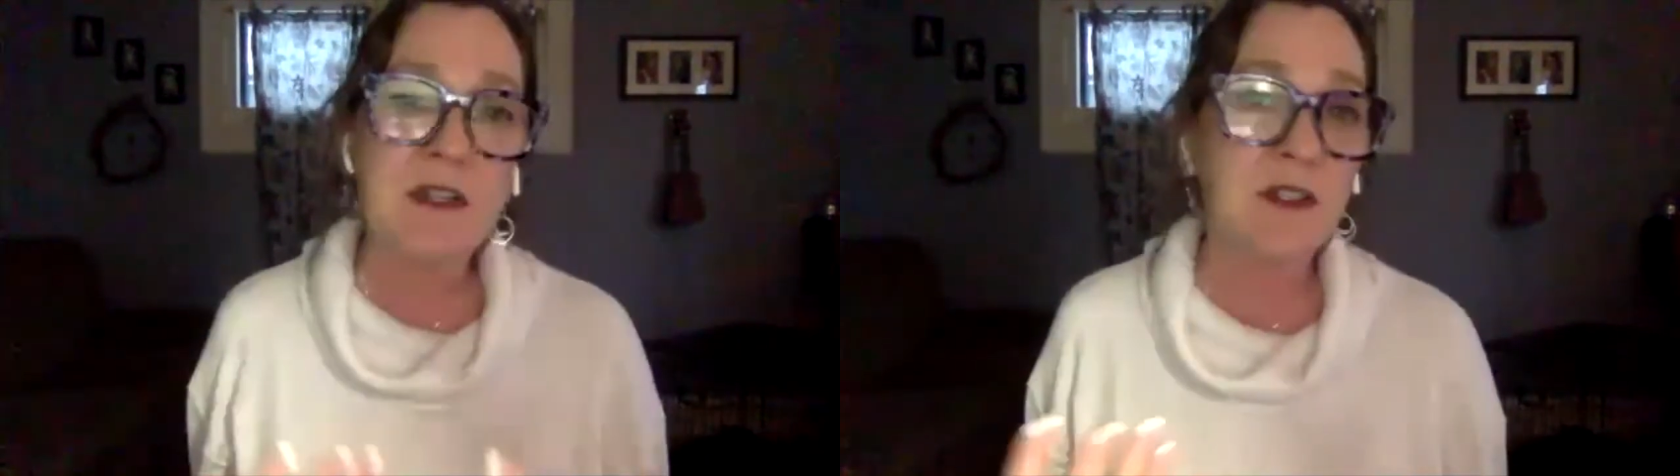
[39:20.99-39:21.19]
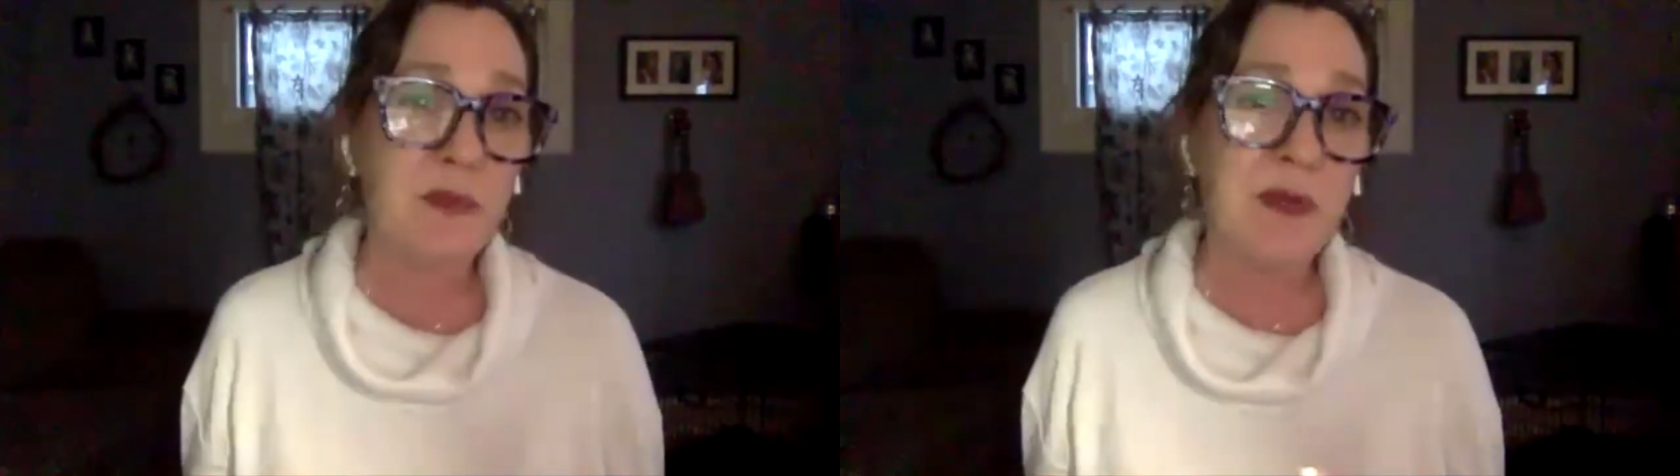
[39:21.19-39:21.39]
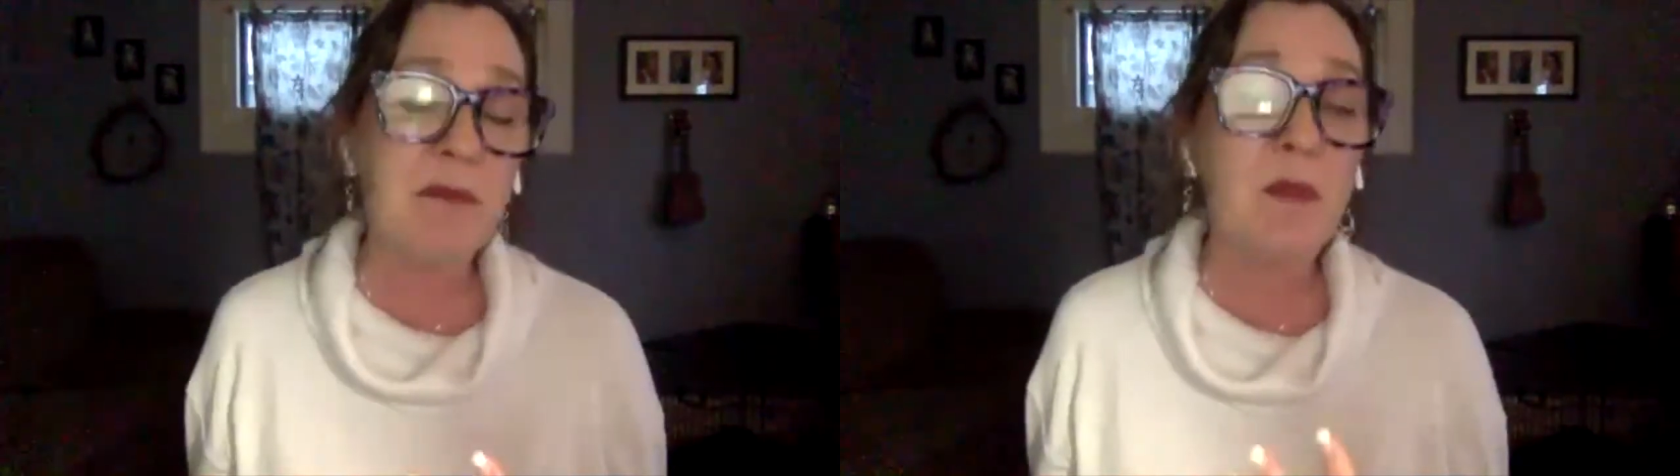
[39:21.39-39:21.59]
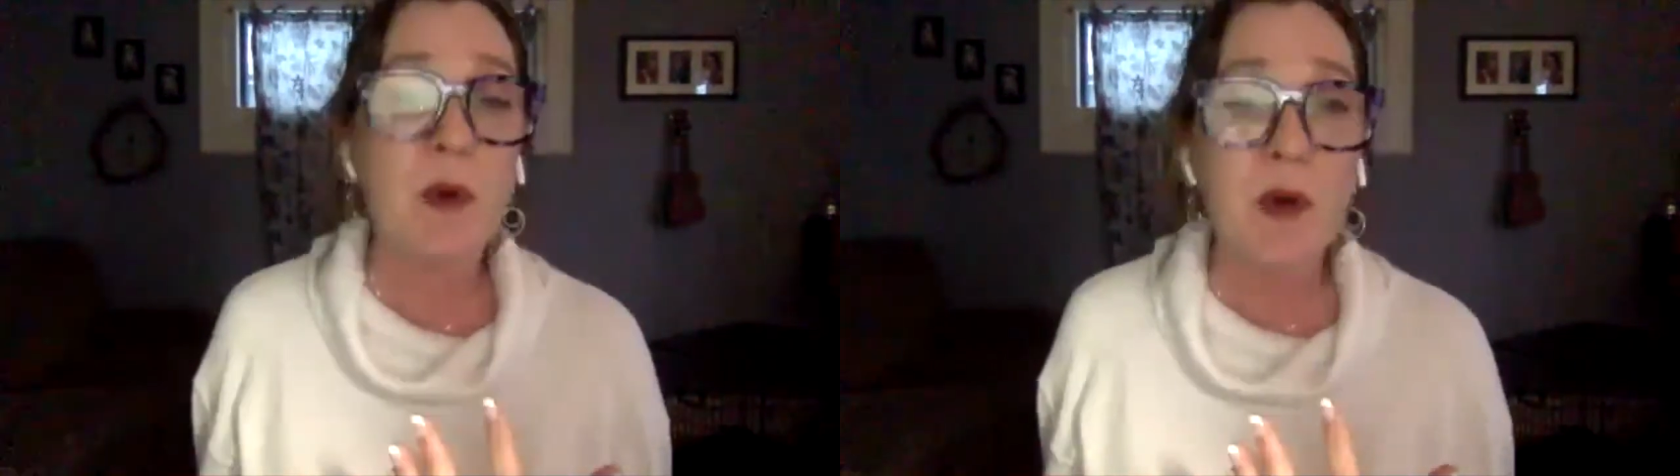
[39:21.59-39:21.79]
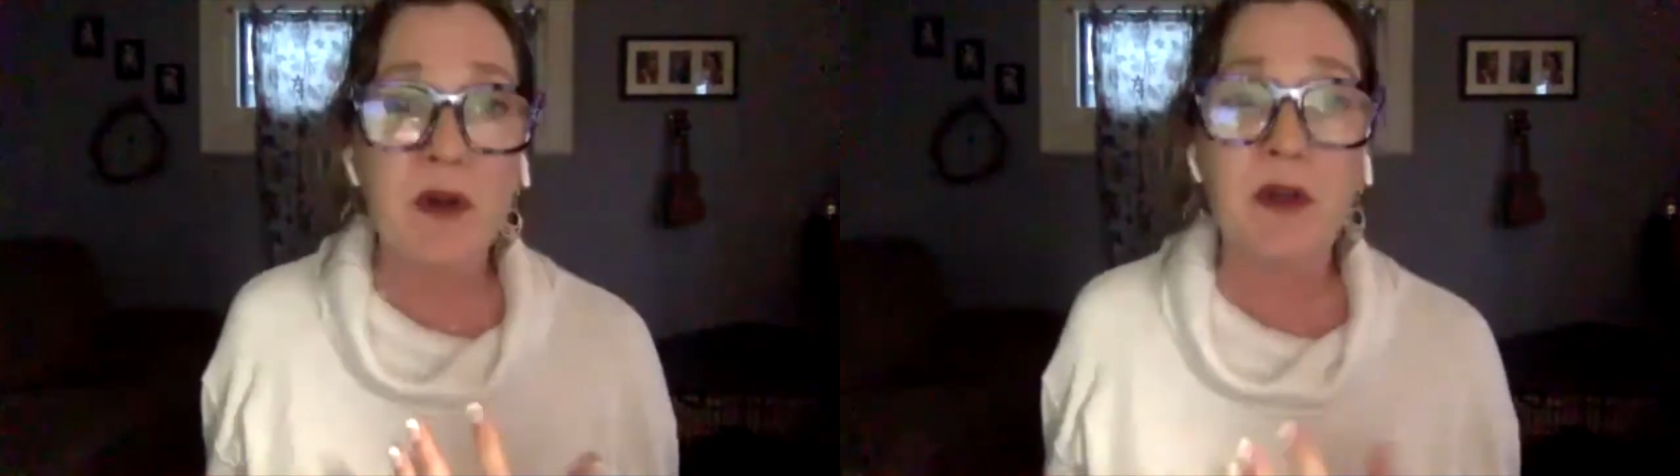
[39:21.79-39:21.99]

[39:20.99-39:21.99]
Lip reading: a little bit more